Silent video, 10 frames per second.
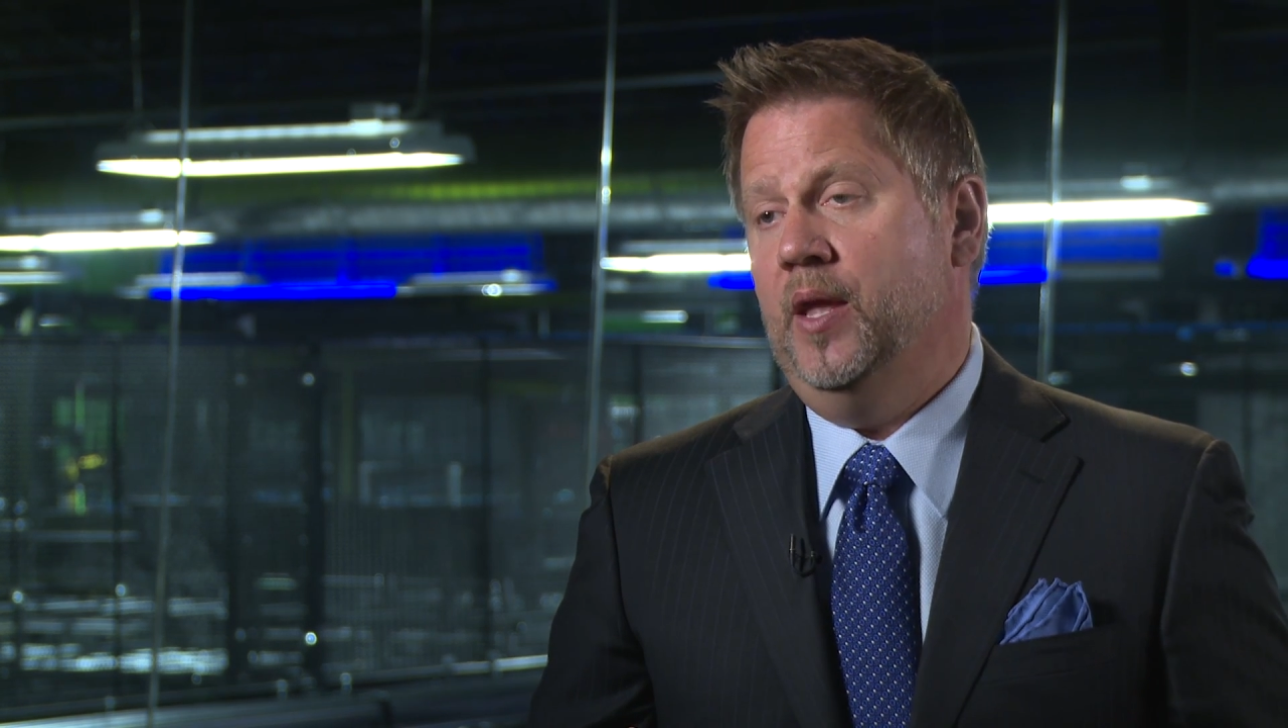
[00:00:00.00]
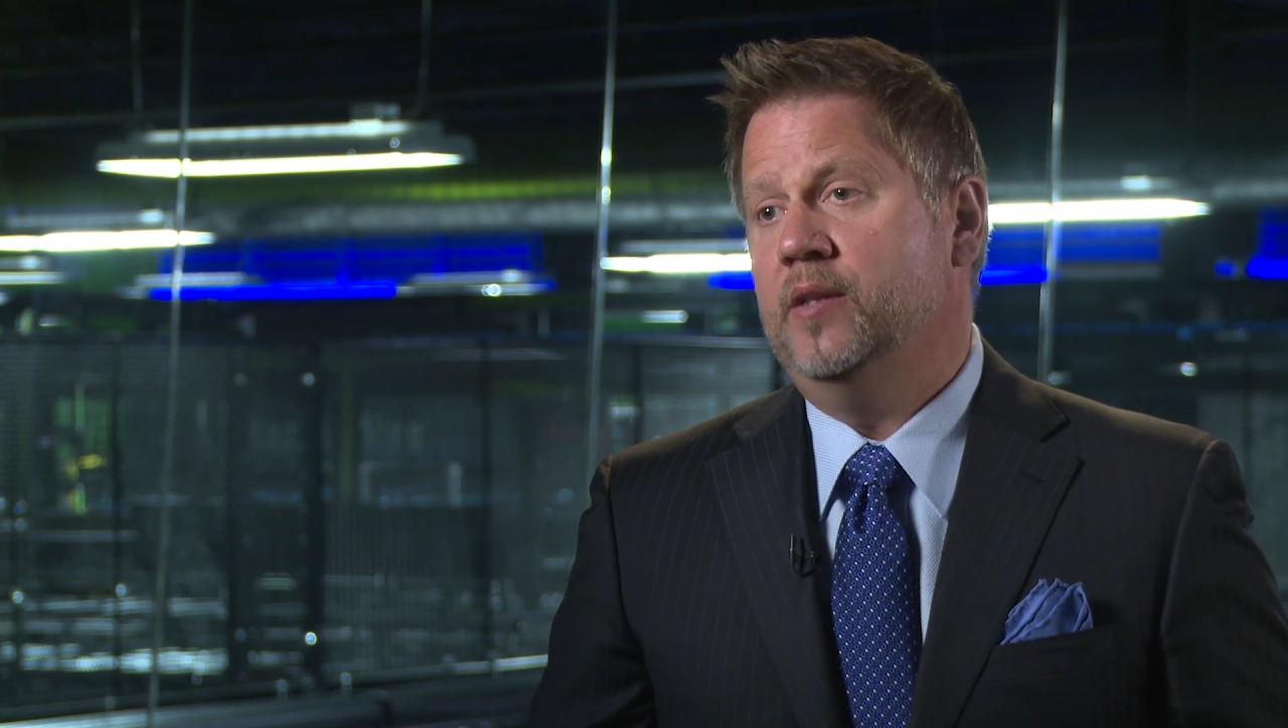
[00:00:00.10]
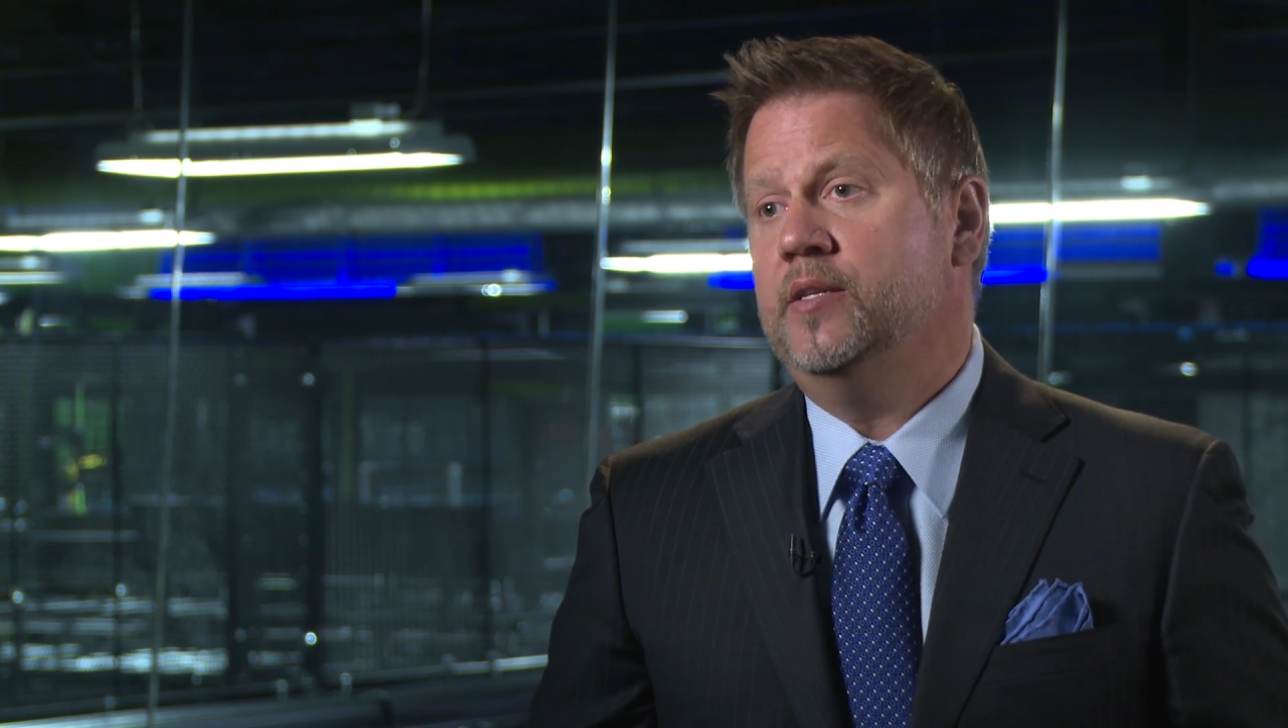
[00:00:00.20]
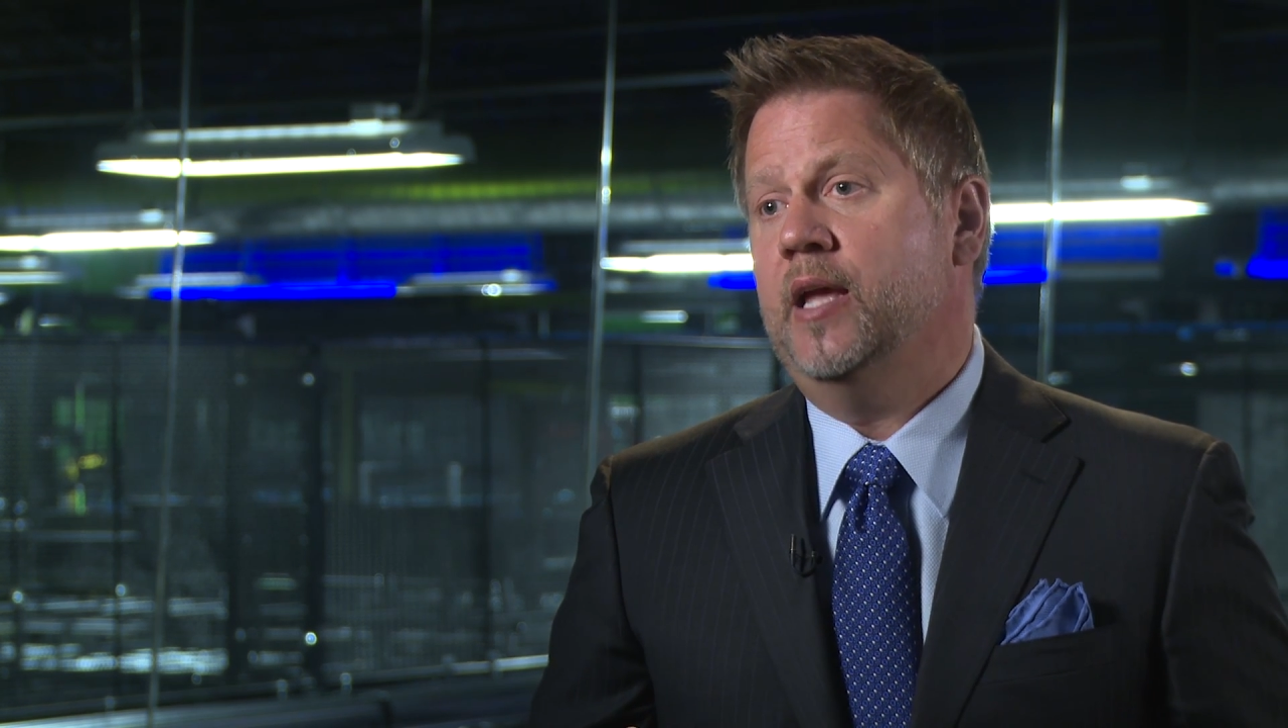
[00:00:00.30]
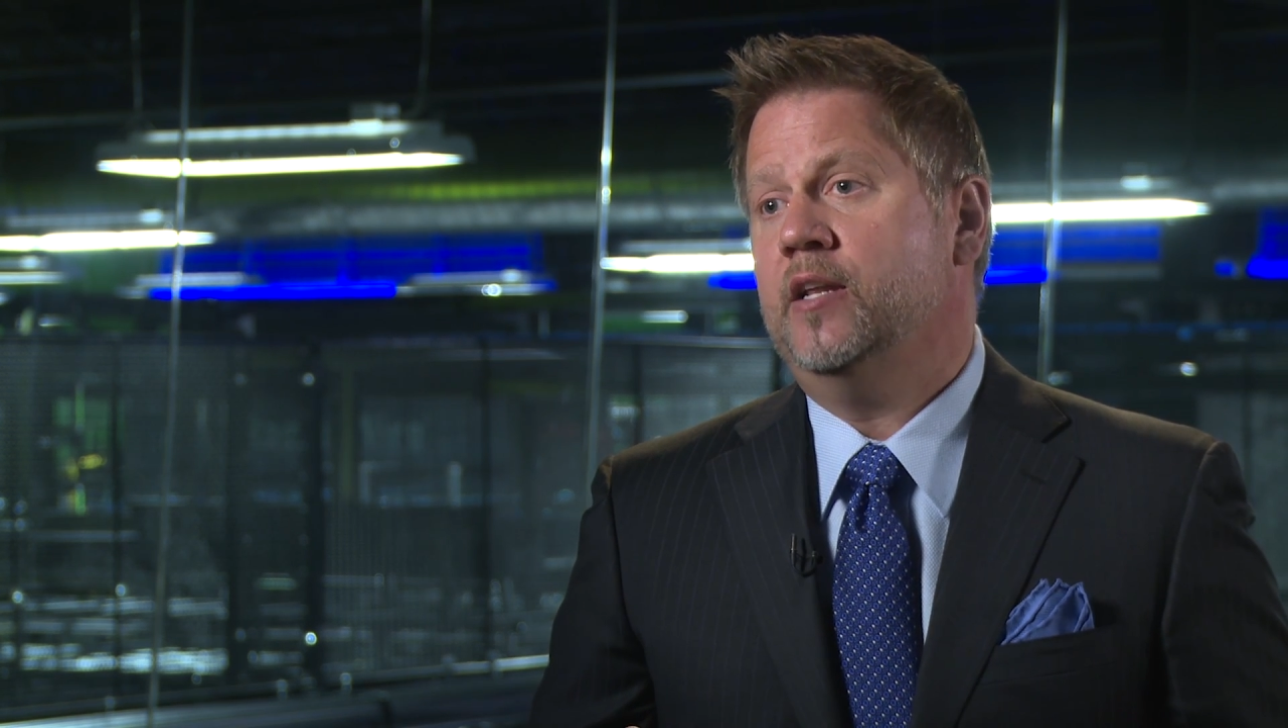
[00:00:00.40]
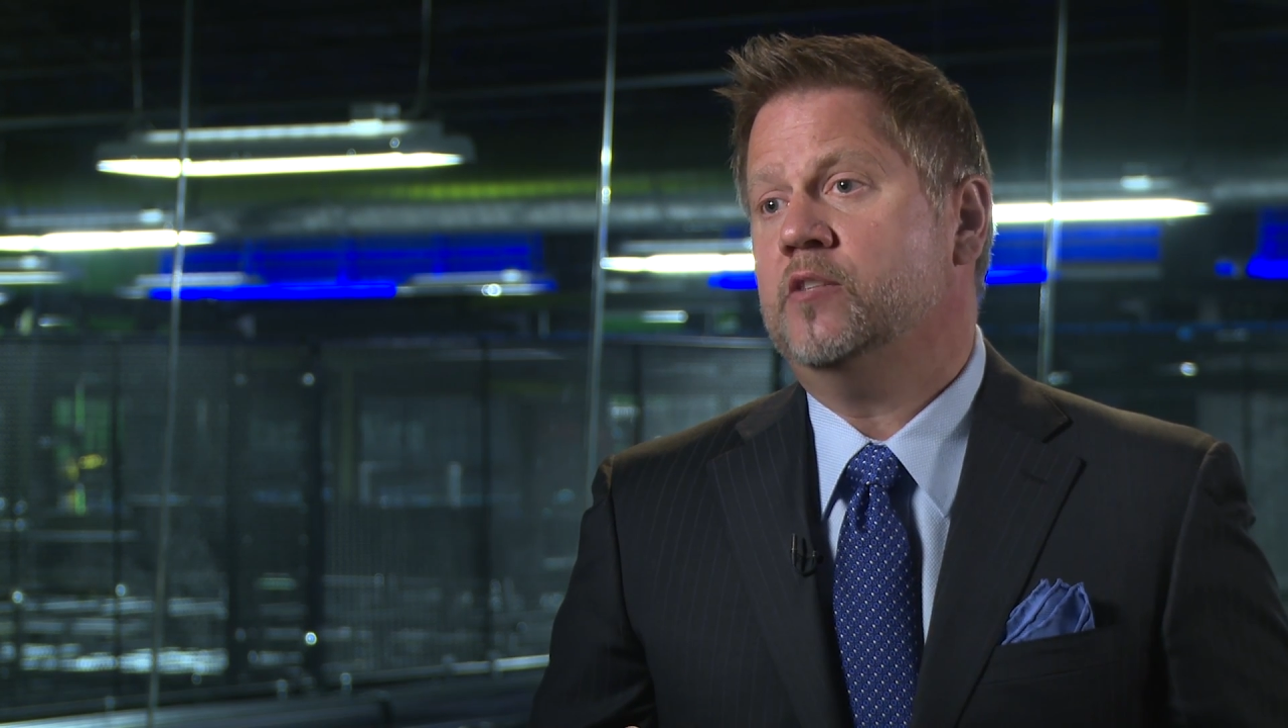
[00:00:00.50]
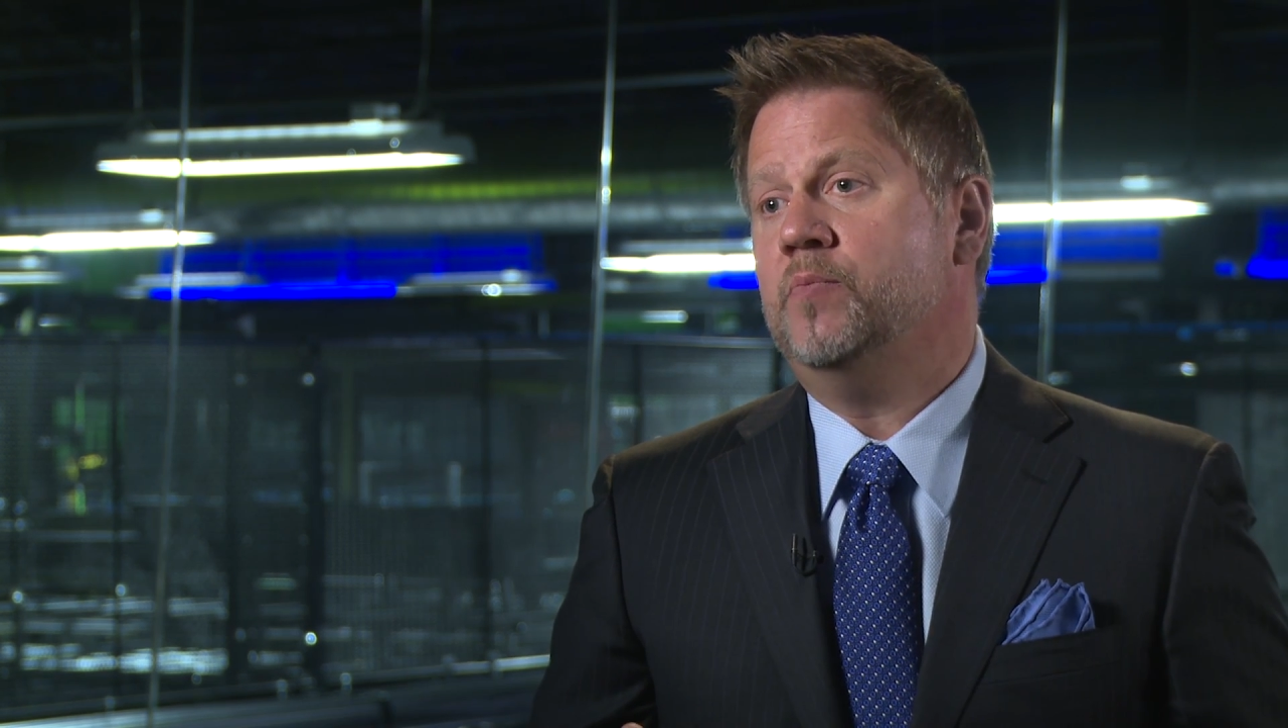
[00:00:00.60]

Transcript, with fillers: and data is